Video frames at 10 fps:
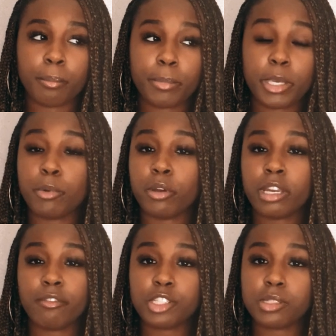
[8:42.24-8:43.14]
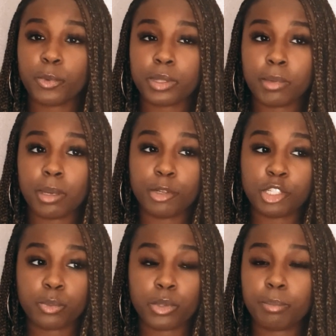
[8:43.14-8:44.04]
people. Not even just with men, but
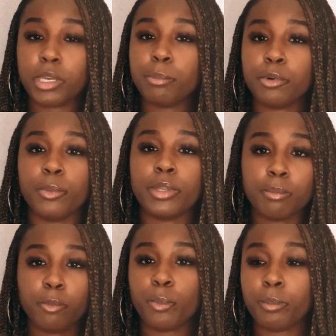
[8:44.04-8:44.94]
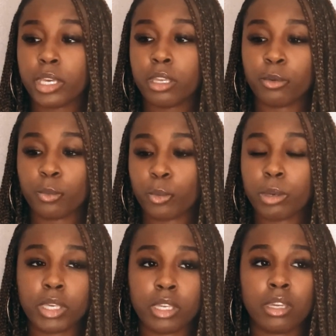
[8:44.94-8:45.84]
just with people, with men,
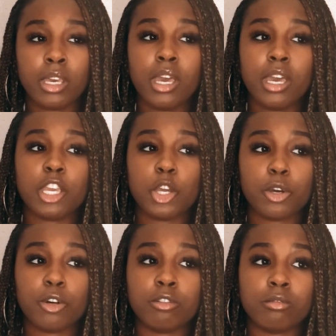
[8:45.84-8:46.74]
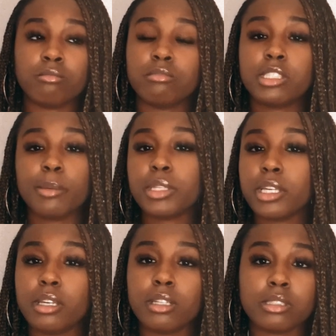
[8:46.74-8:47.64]
women, you know,
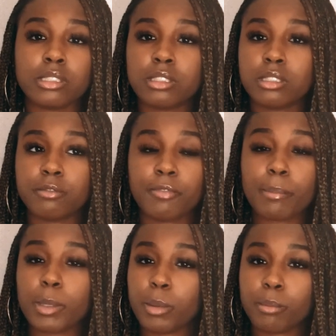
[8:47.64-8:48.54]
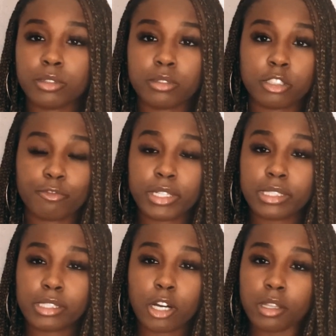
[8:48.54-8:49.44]
siblings, family members,
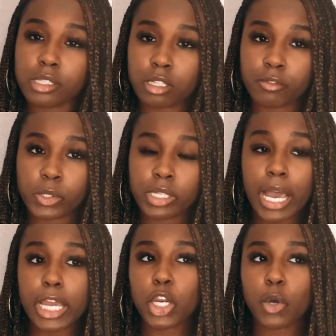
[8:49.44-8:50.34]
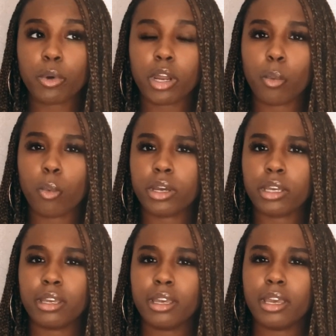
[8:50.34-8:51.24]
friends, all this stuff. So it's like, I know what I want